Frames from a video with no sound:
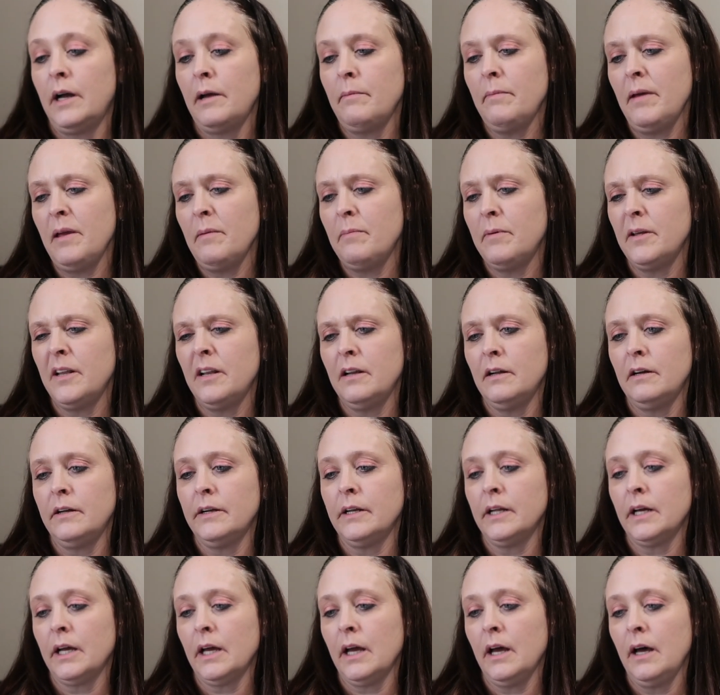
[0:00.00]
I may put it
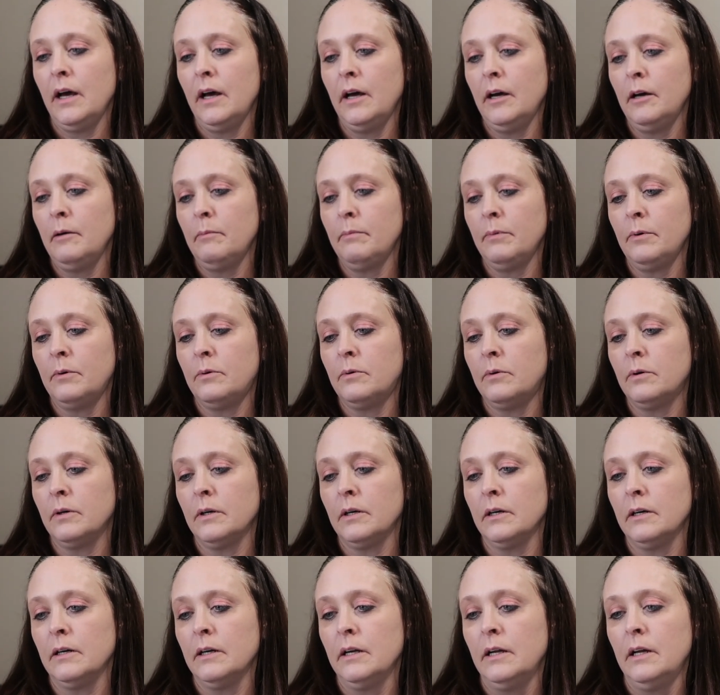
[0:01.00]
on a cup
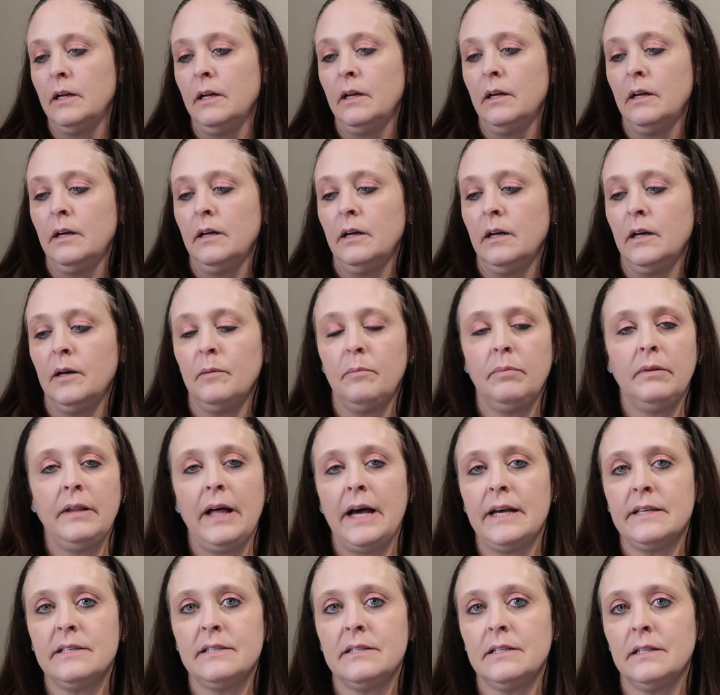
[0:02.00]
or a
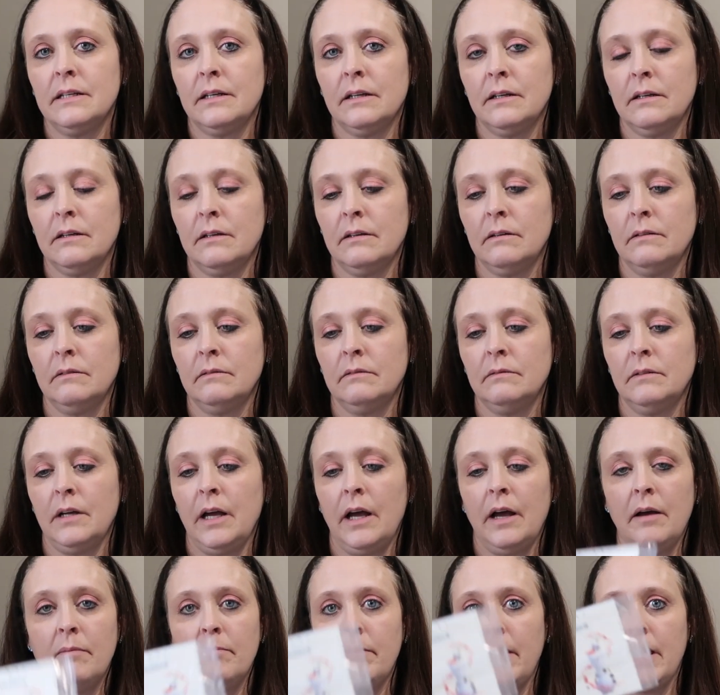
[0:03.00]
plastic
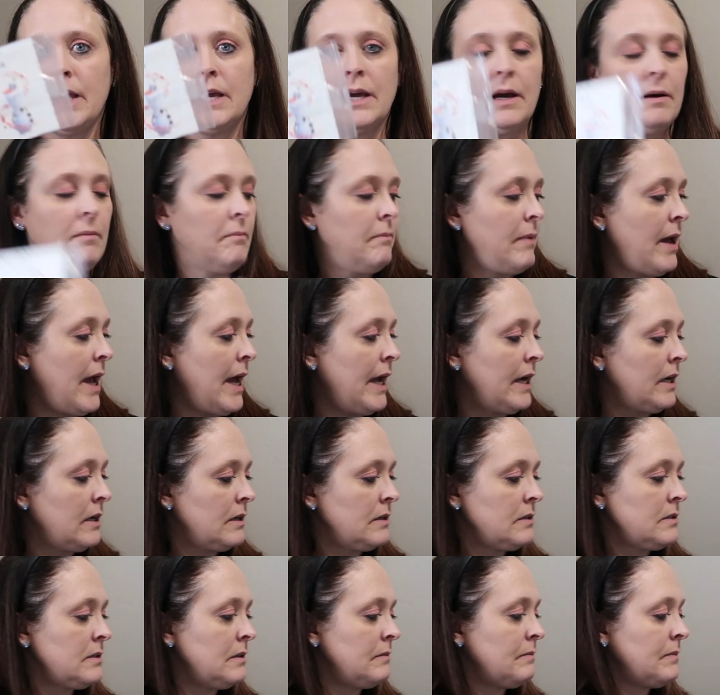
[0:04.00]
uh, makeup bag
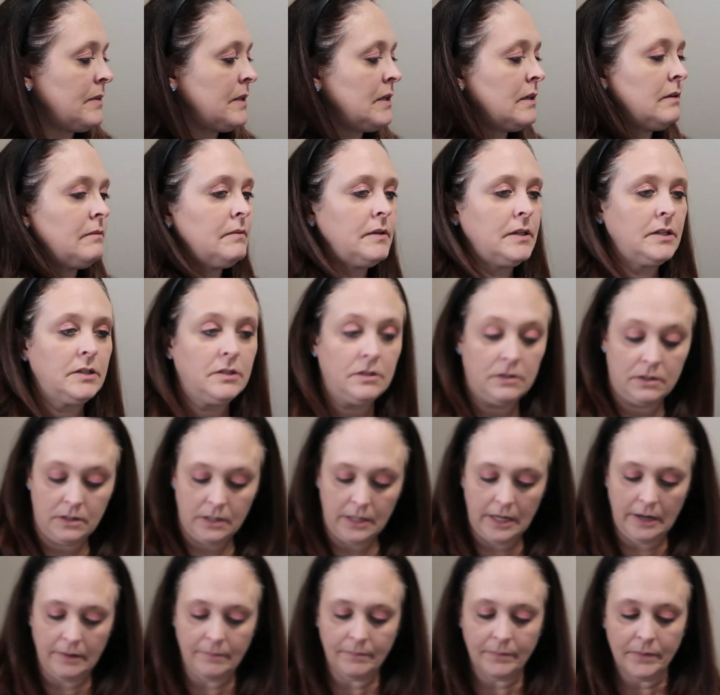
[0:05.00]
or something. I'm not sure
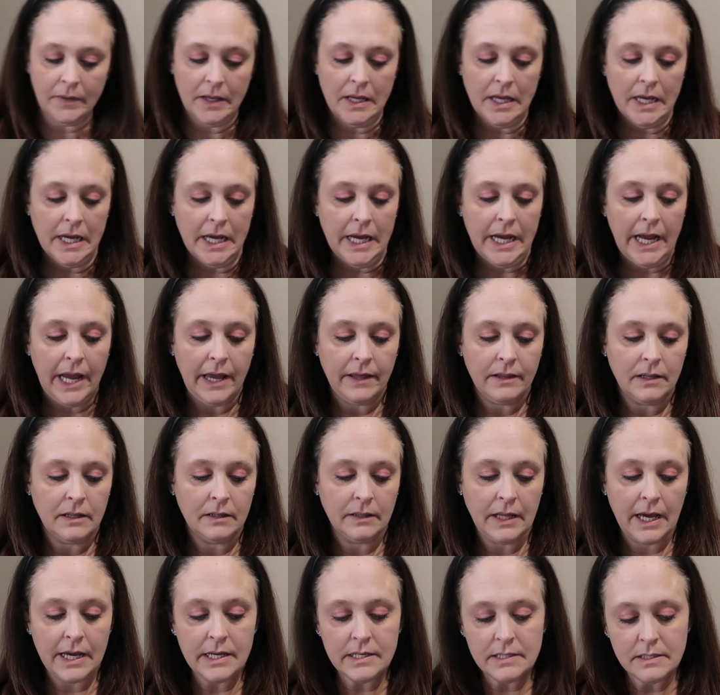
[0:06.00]
yet. And
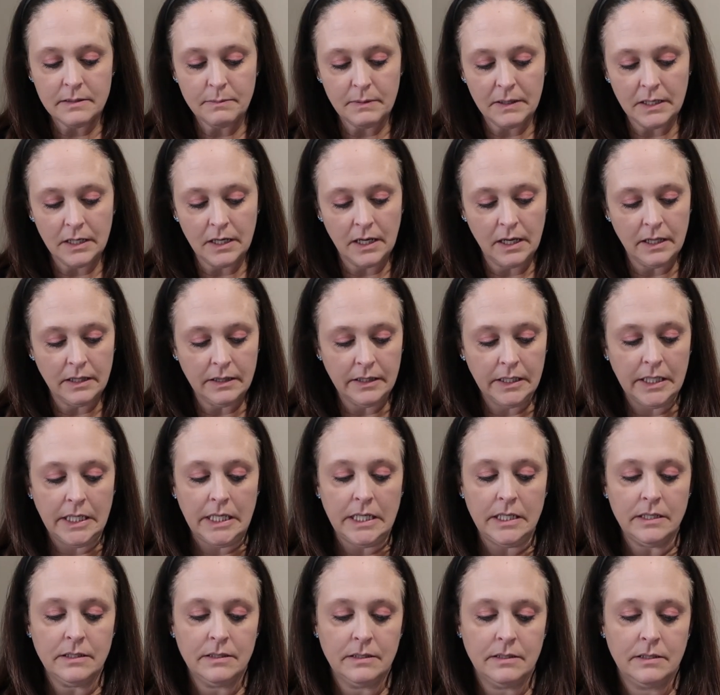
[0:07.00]
then last but not
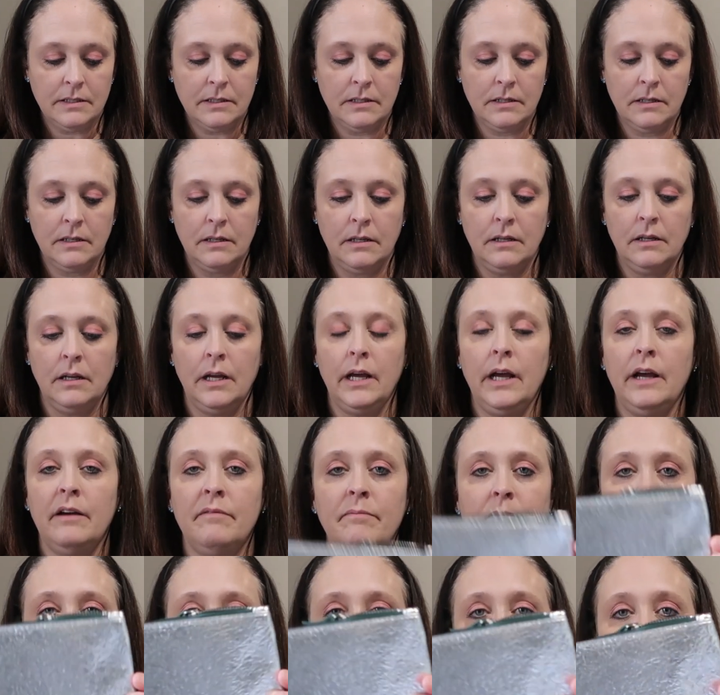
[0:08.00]
least,
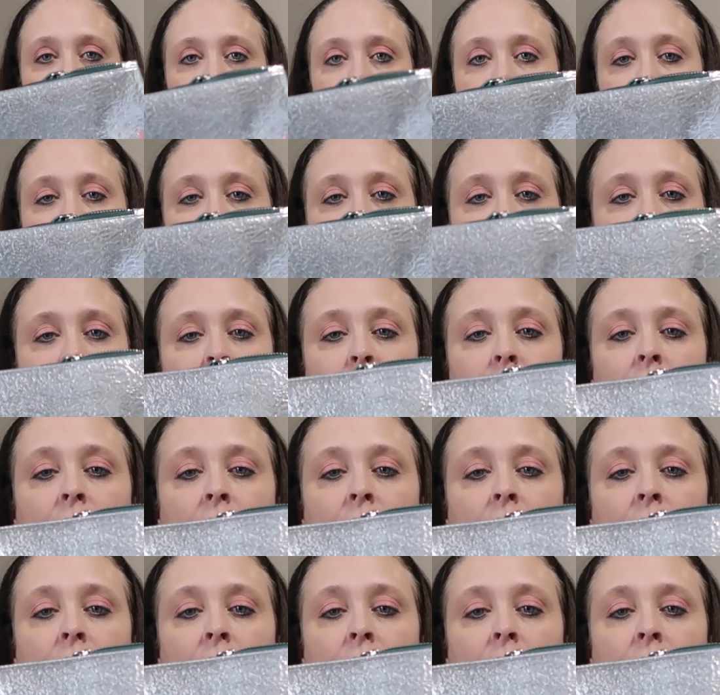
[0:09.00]
um, my Ipsy